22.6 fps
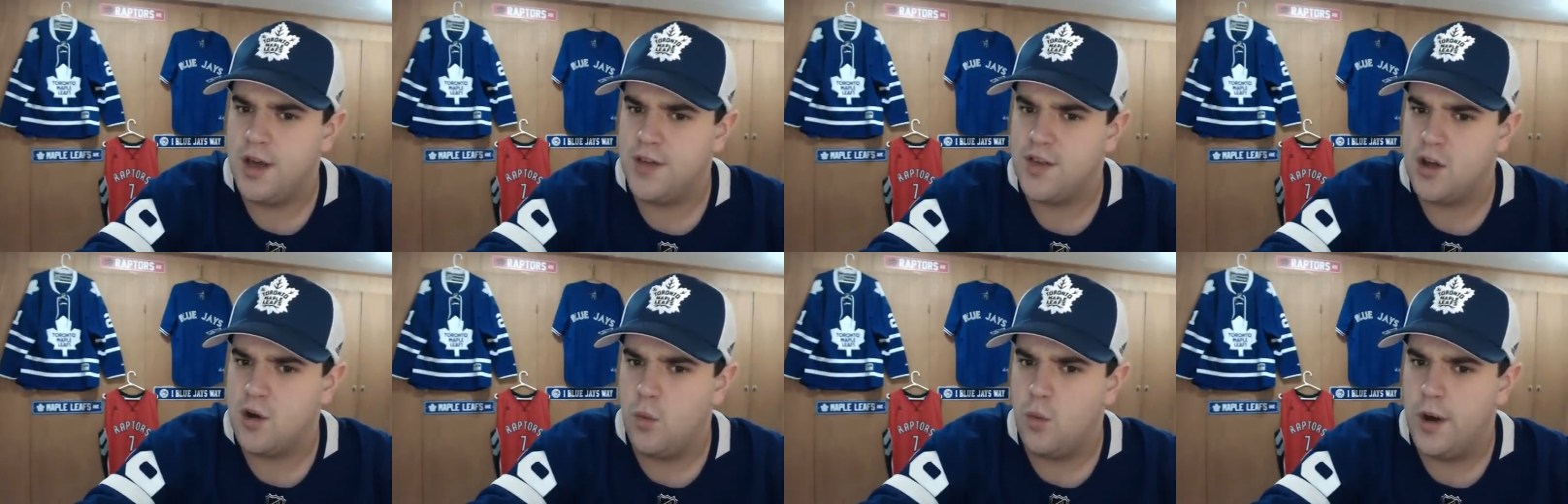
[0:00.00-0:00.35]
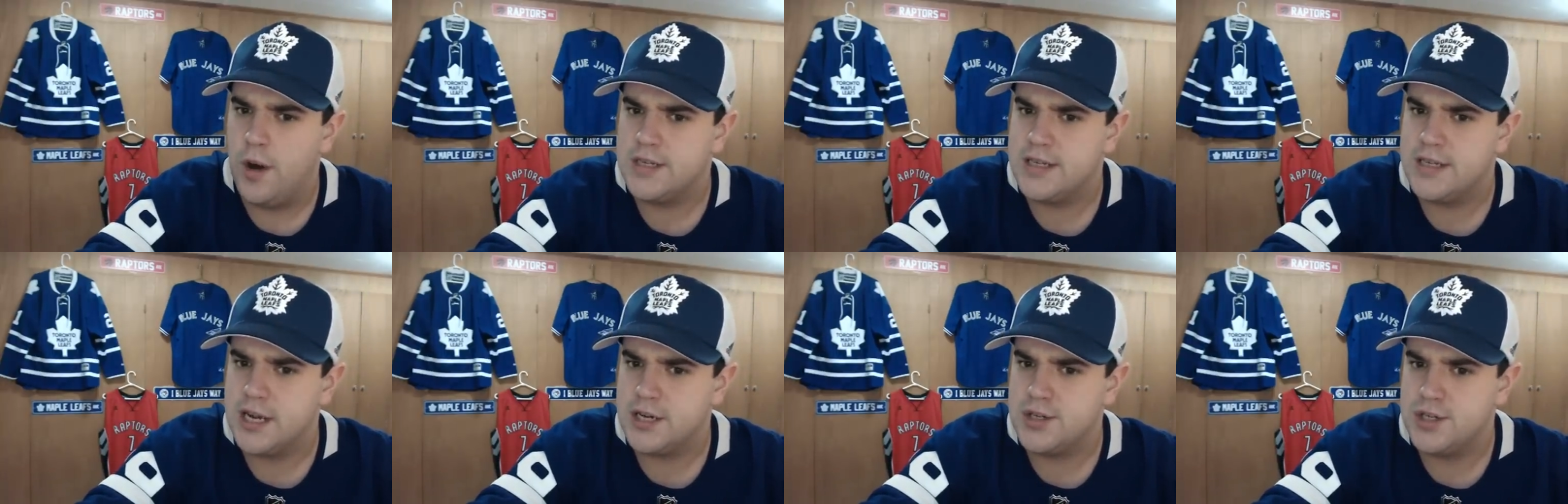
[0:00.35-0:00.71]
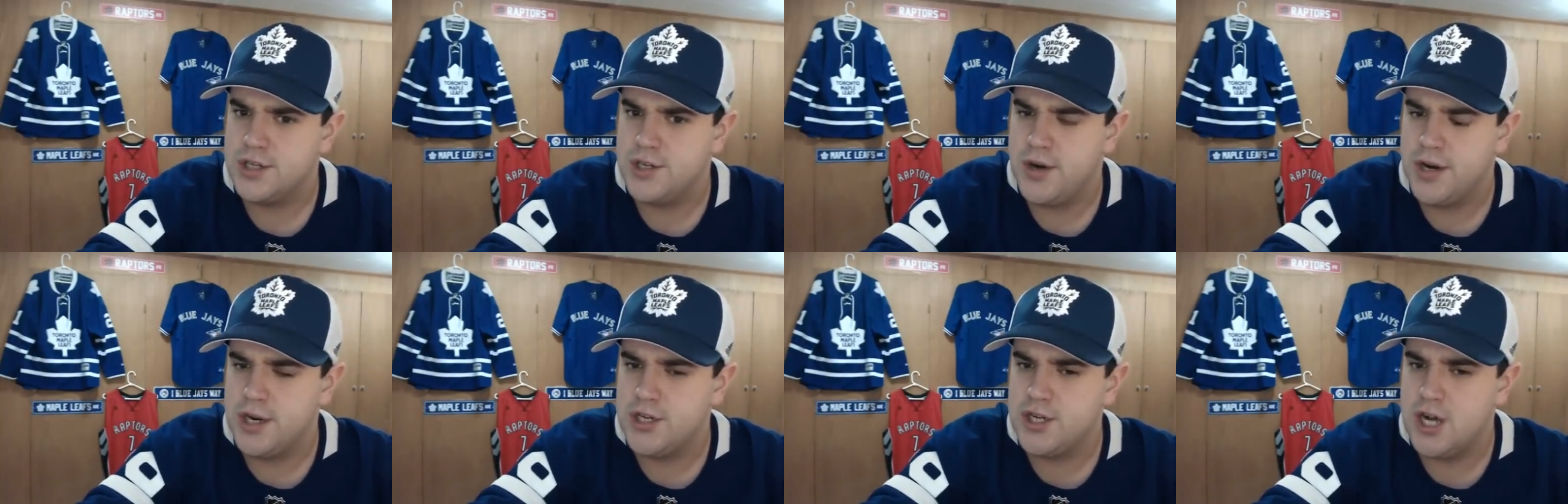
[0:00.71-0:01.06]
I think it was, actually,
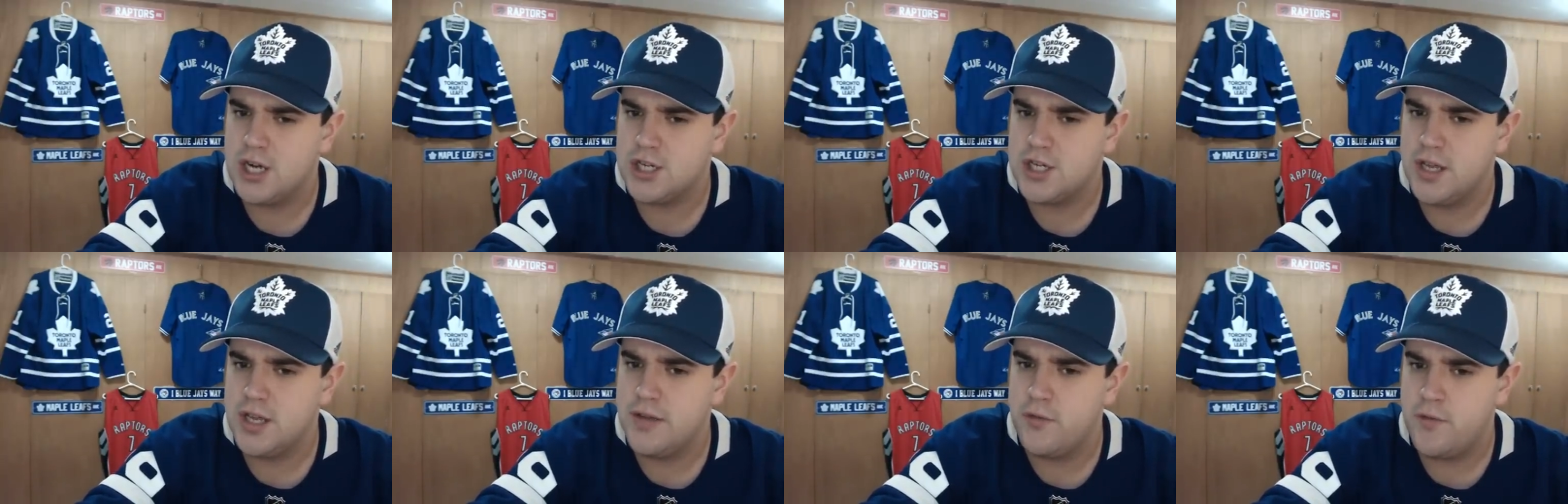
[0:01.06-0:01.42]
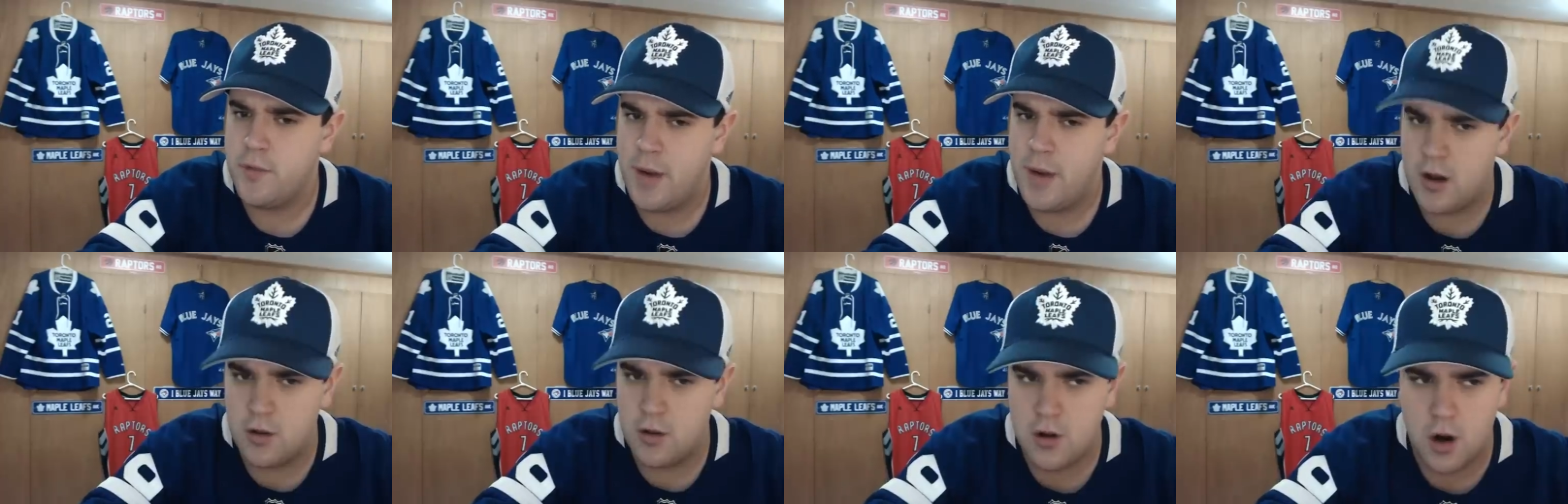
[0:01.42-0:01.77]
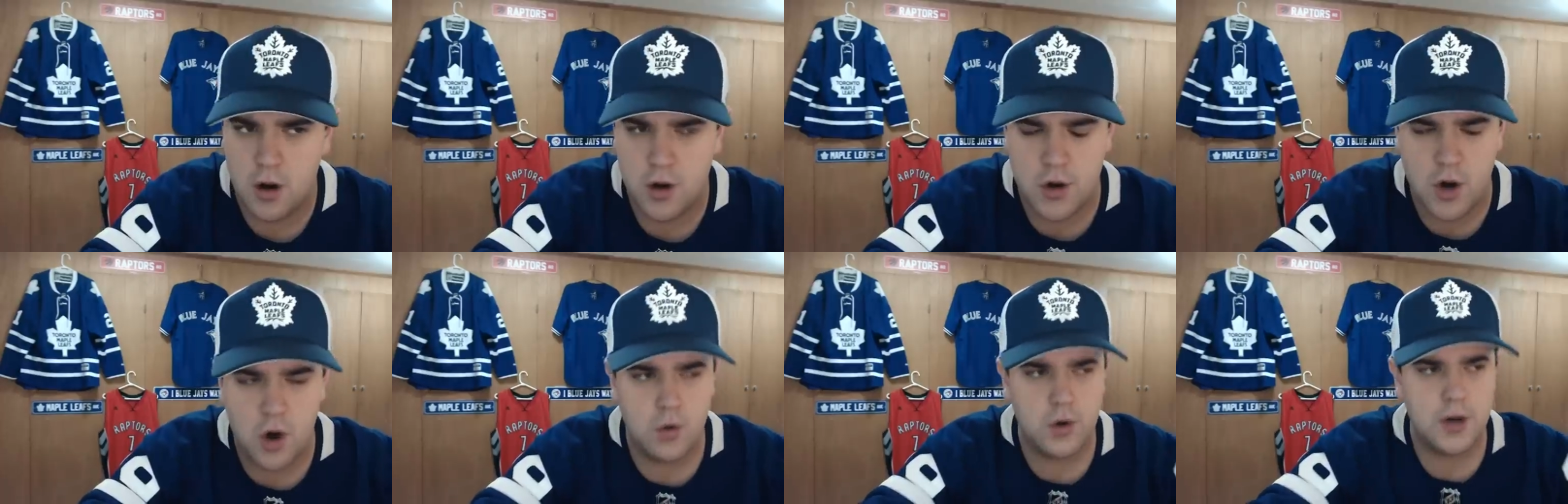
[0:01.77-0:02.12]
trading Josh Levo for Michael
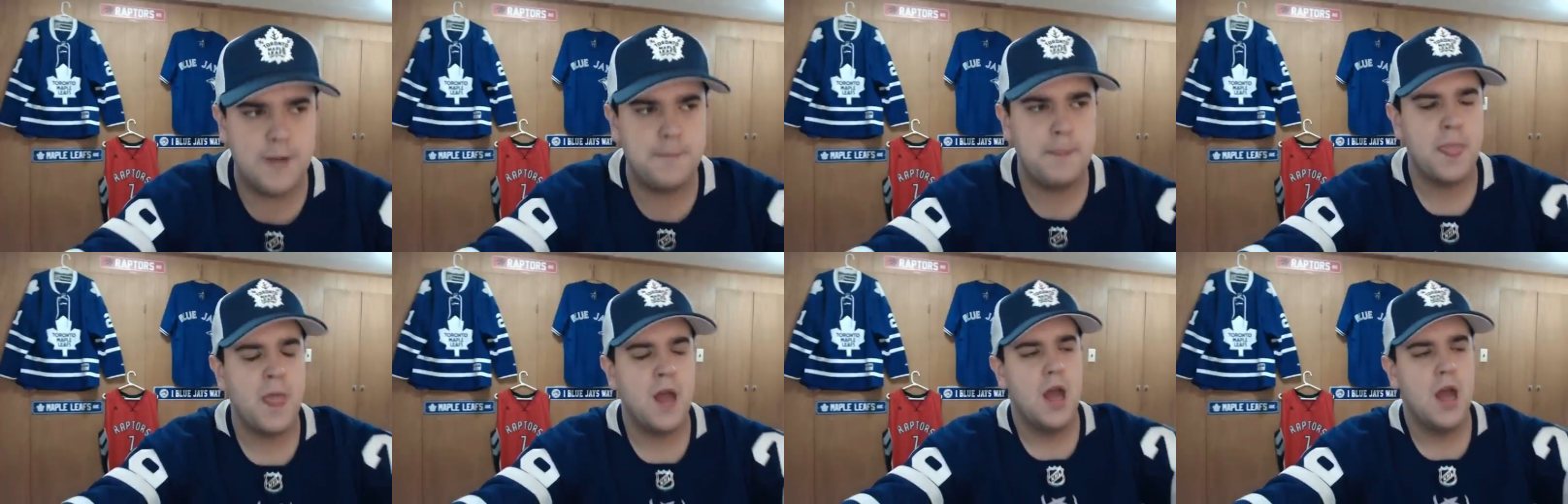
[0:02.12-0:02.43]
Carcone.